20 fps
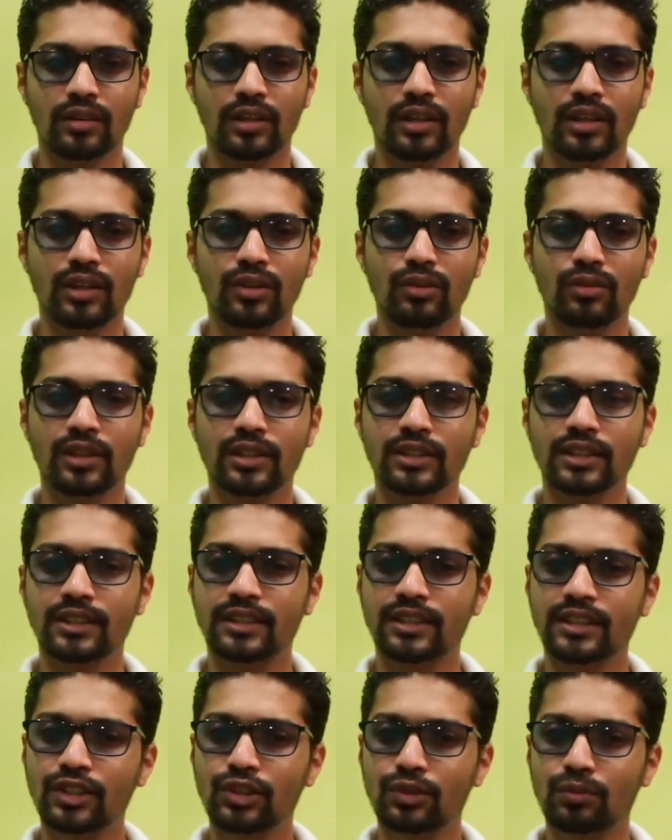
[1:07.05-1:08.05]
then you can
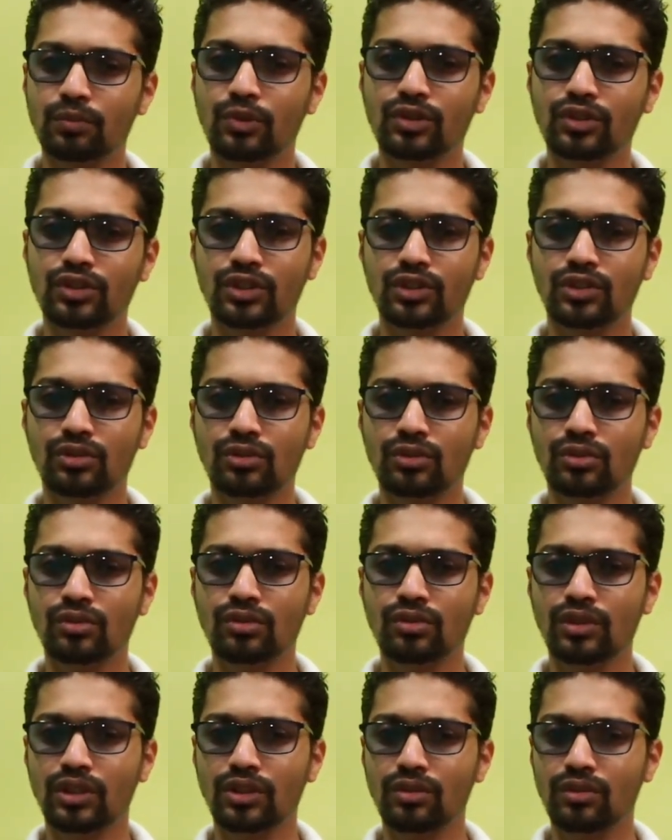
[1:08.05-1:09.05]
say
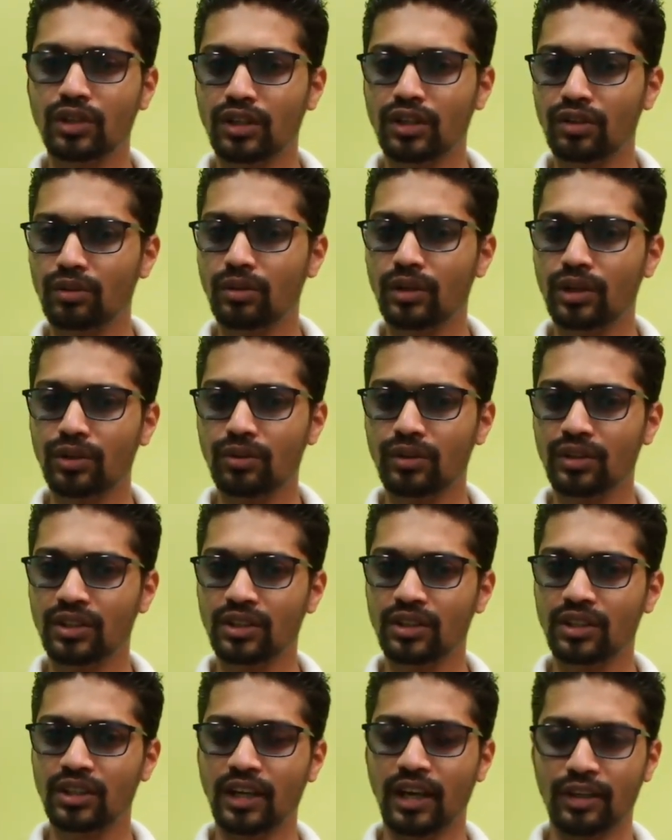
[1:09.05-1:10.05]
6.022 into 10 to the power
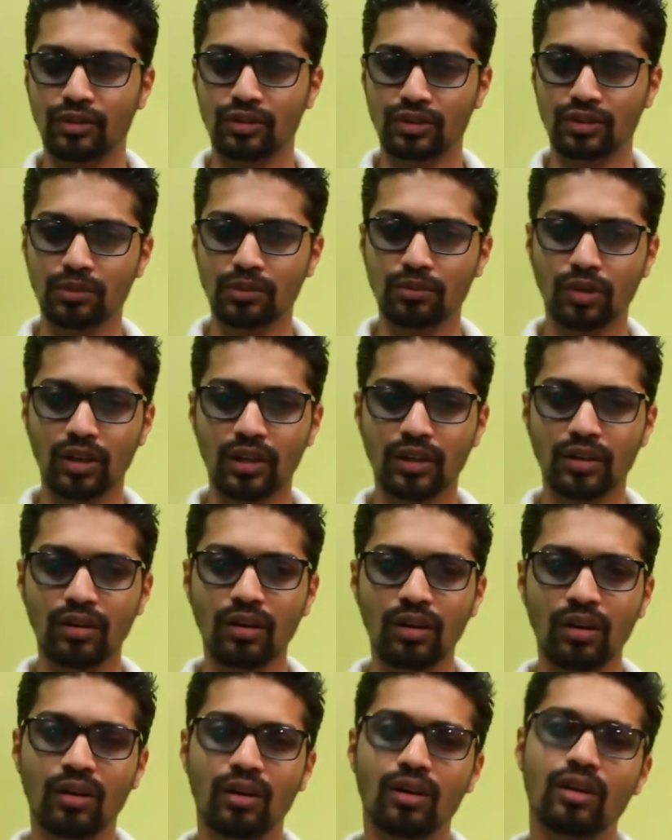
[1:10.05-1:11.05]
23 hydrogen
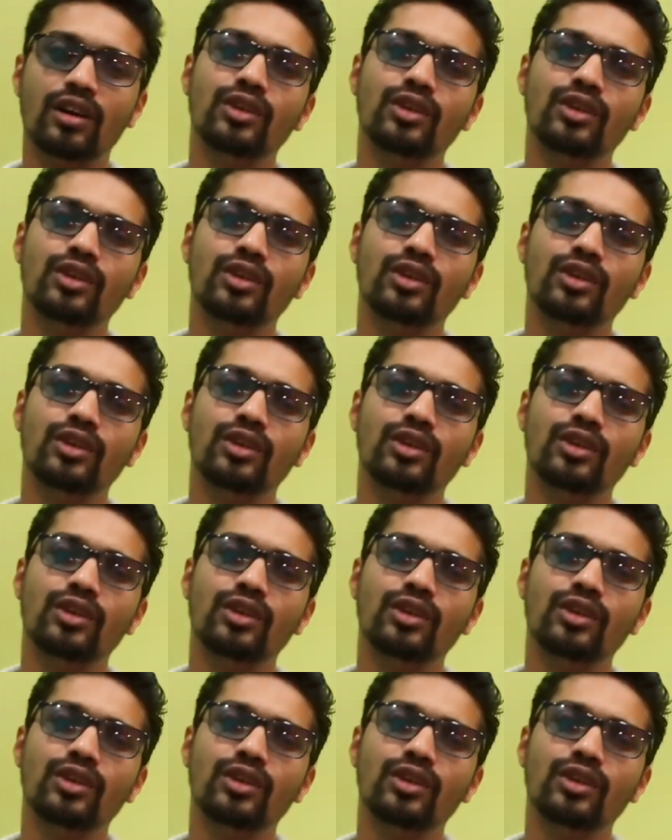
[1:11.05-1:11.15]
molecule